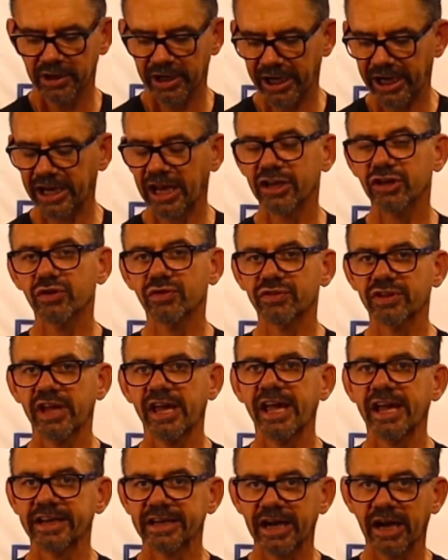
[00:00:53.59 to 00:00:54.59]
And I used the
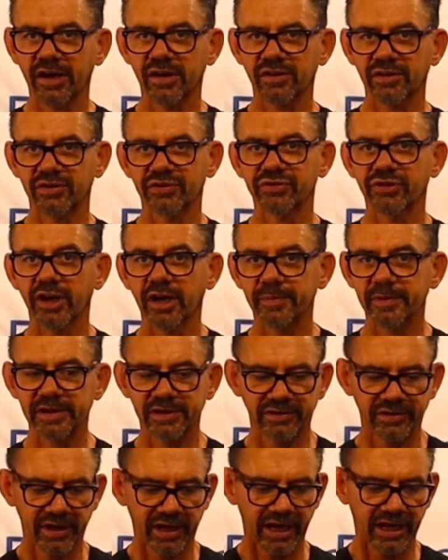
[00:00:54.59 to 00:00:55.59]
heck out of the
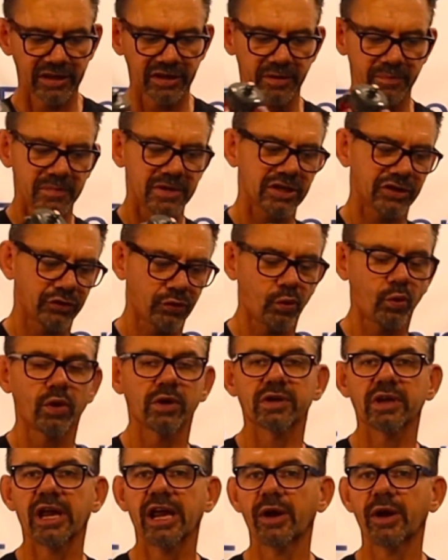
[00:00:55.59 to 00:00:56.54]
stubbies and the mid-torque.